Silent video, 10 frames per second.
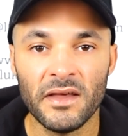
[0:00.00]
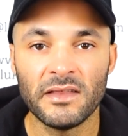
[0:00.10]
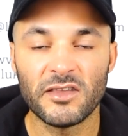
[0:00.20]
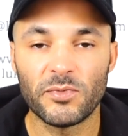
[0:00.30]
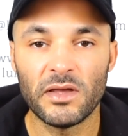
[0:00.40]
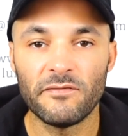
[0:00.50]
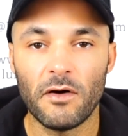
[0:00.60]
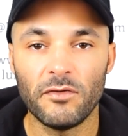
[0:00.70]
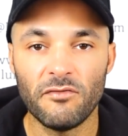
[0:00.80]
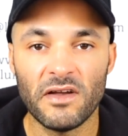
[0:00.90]
This will
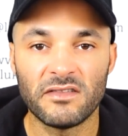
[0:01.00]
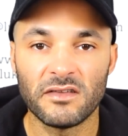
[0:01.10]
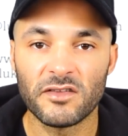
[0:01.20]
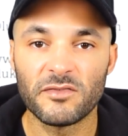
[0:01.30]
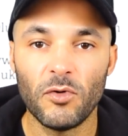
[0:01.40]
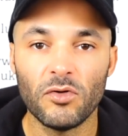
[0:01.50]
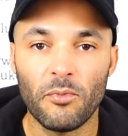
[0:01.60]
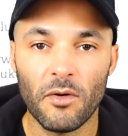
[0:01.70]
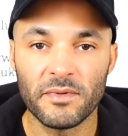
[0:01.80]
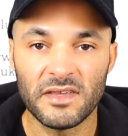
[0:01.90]
involve you renting a smaller
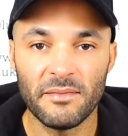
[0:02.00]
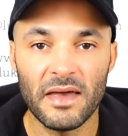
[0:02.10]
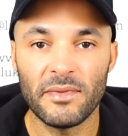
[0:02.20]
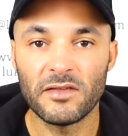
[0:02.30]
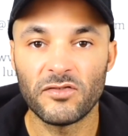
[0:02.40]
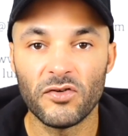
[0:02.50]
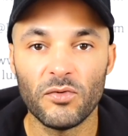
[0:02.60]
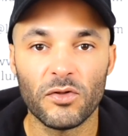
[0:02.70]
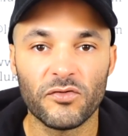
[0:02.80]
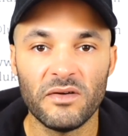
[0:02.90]
property, maybe a
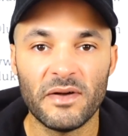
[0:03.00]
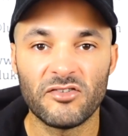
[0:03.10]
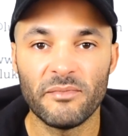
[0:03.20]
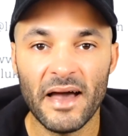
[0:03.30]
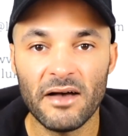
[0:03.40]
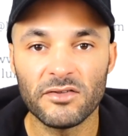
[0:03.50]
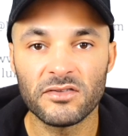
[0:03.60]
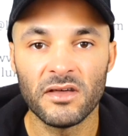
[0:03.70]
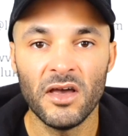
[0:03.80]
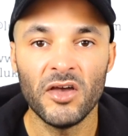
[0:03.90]
2 or 3 bedroom house.